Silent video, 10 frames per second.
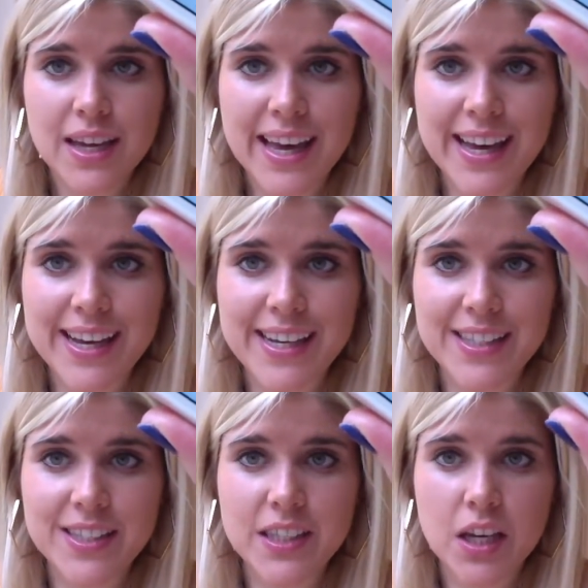
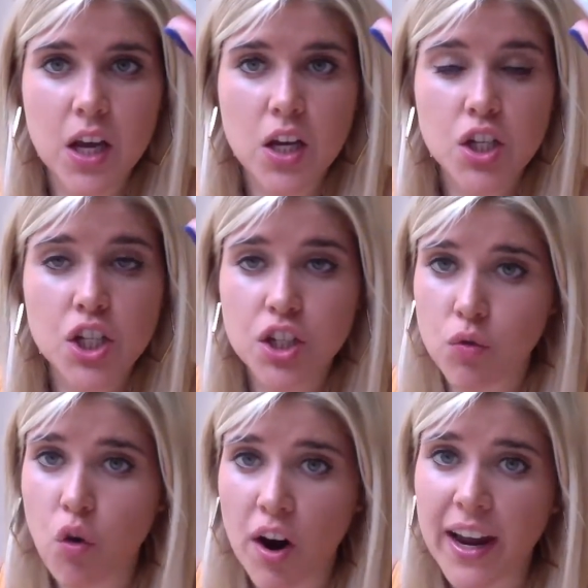is just
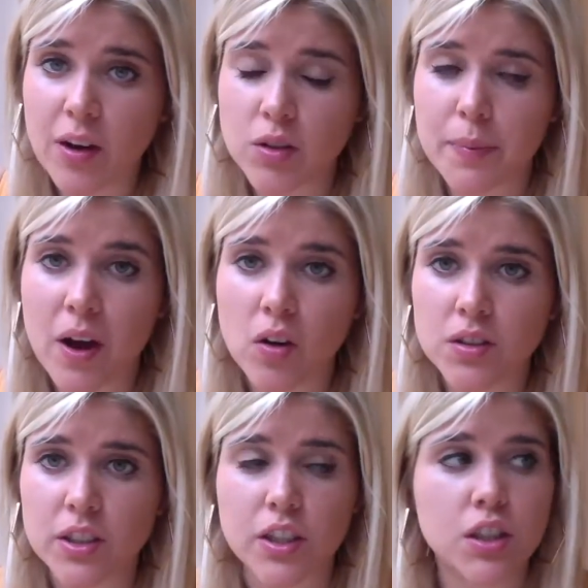crying out to be
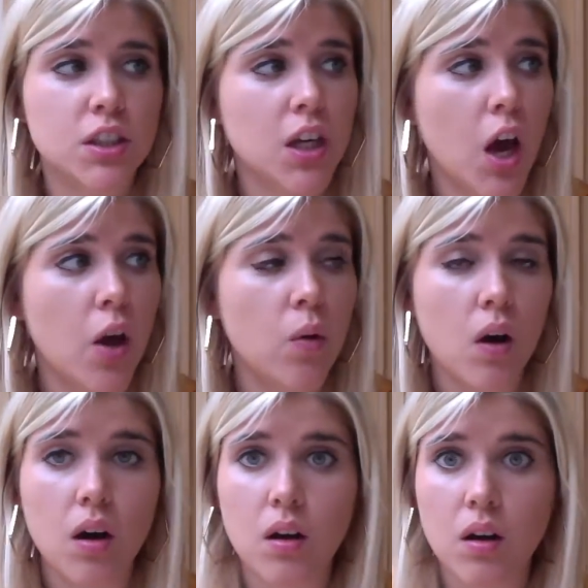answered. So,
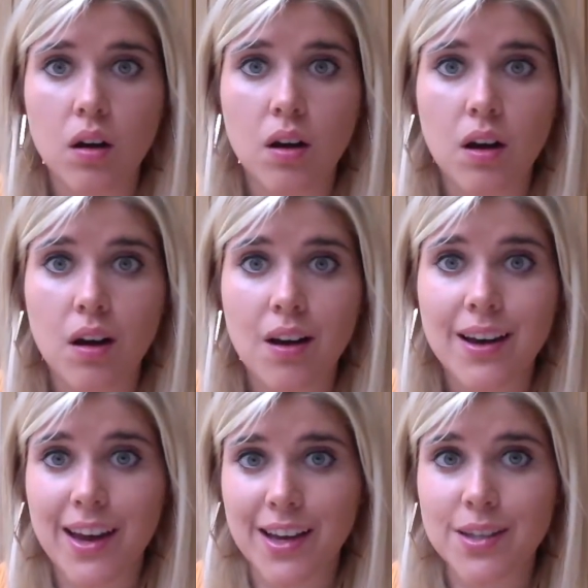
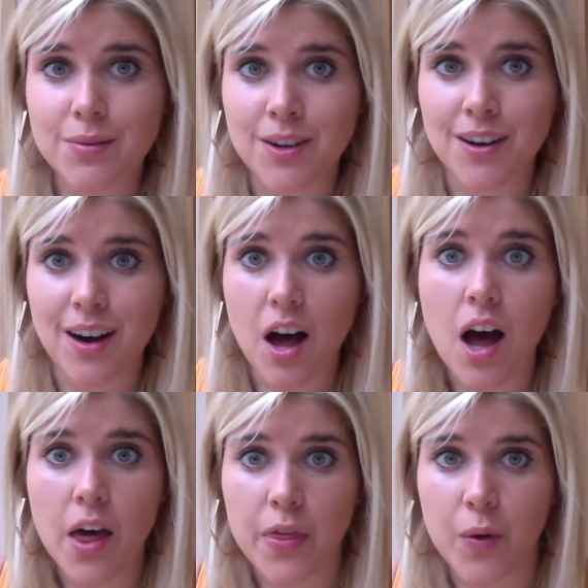guess what?
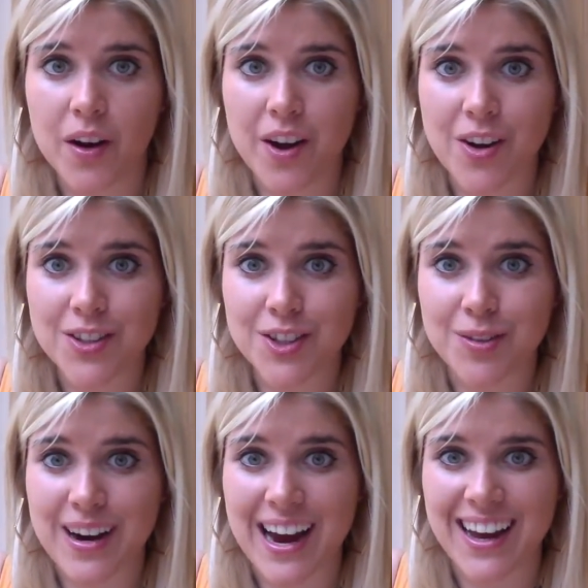I thought I'd answer
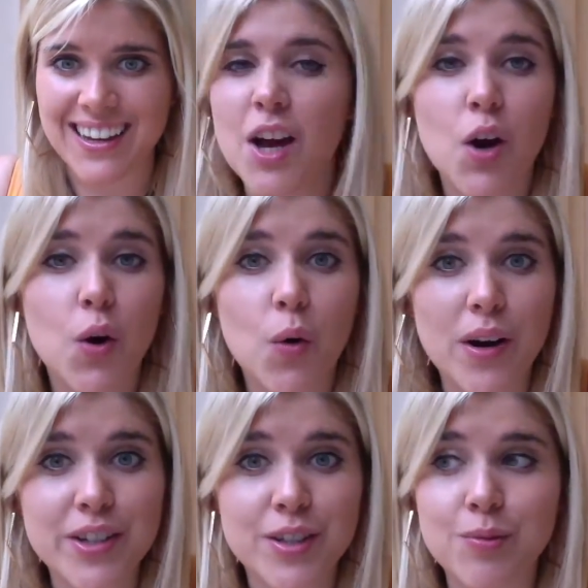it.
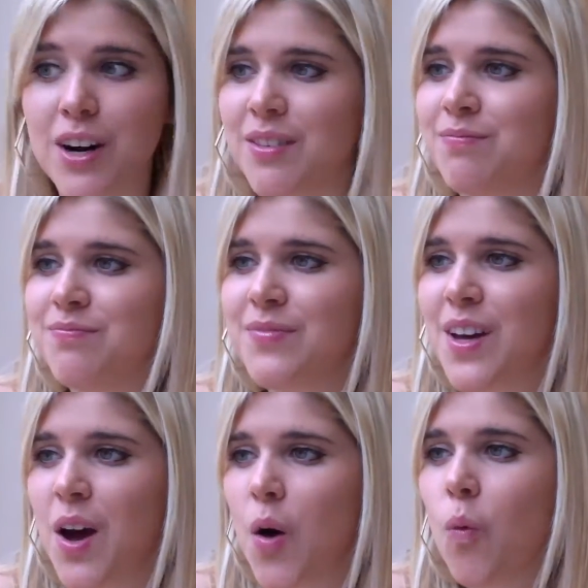Question 1.
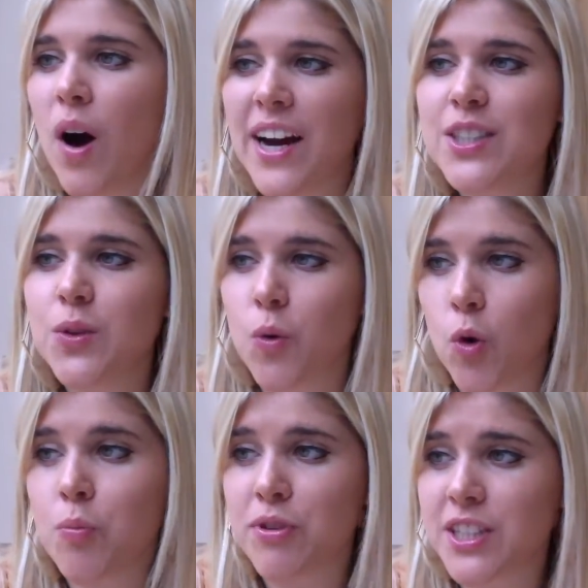Why do
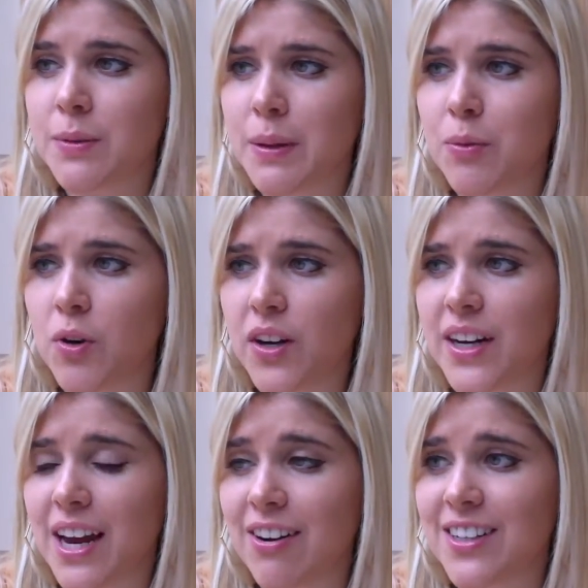all British people look
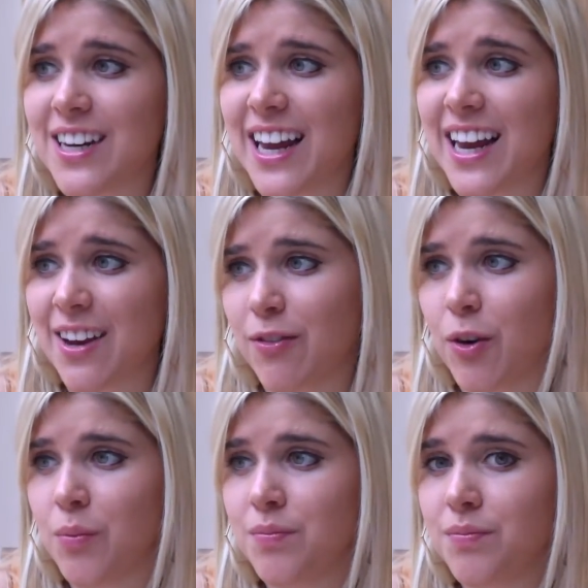inherently
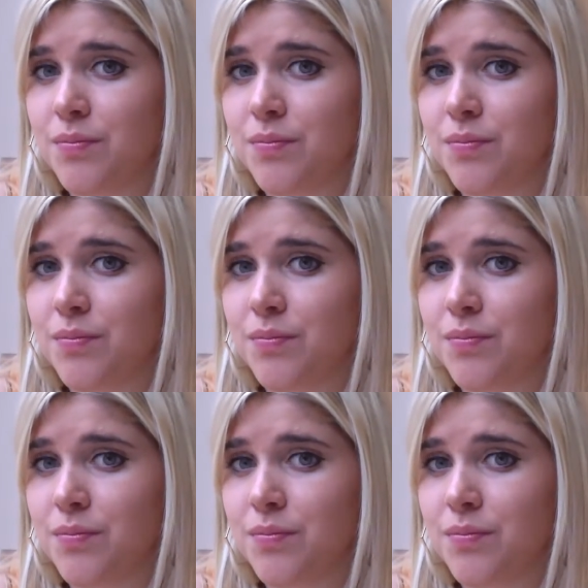evil?